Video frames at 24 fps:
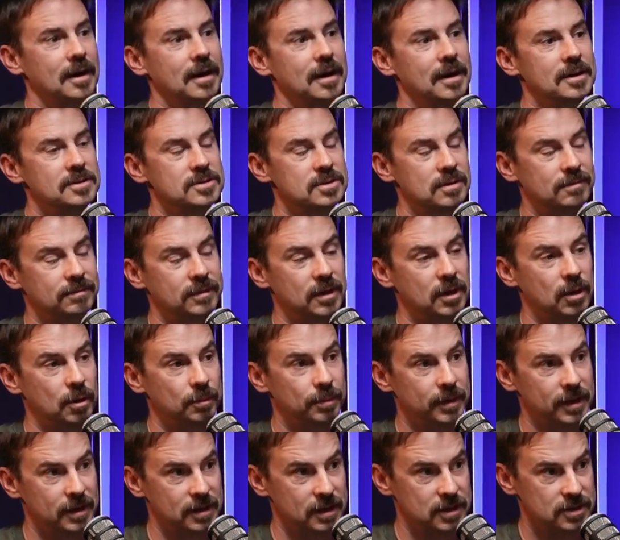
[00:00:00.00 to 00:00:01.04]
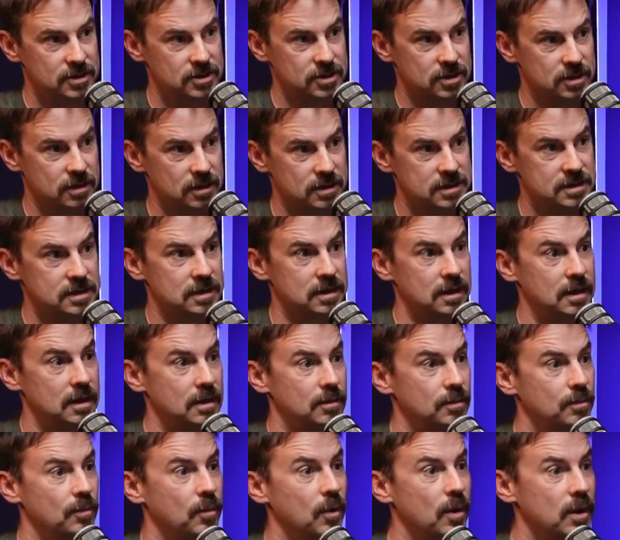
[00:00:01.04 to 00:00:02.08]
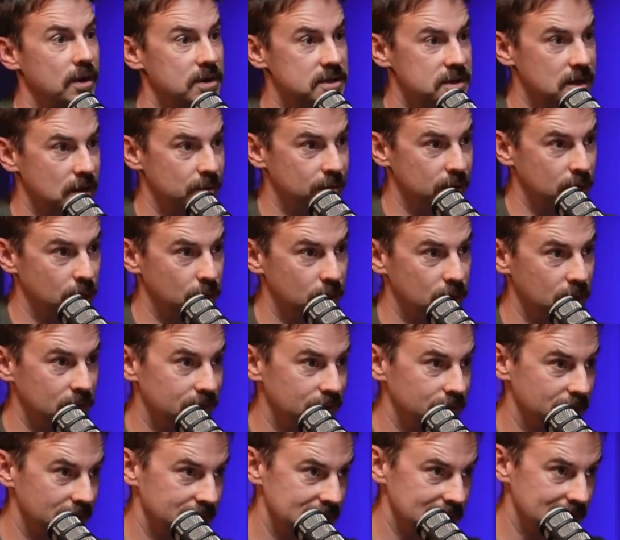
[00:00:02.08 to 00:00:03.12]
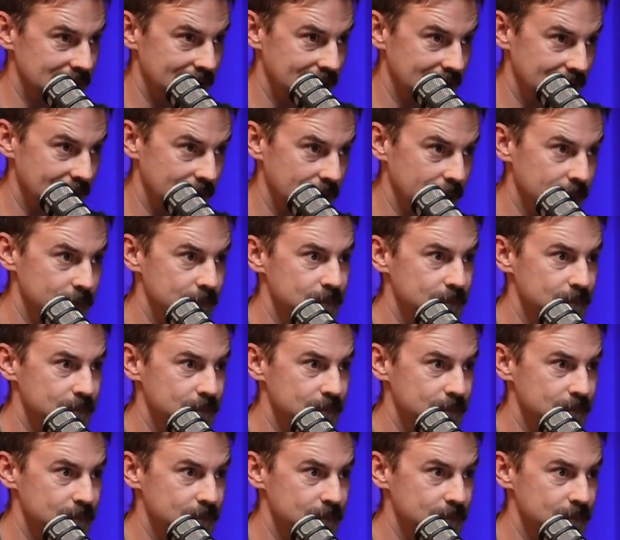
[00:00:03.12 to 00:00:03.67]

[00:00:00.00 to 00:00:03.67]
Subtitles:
And so if they don't pay the insurance, a mortgage company would find that out.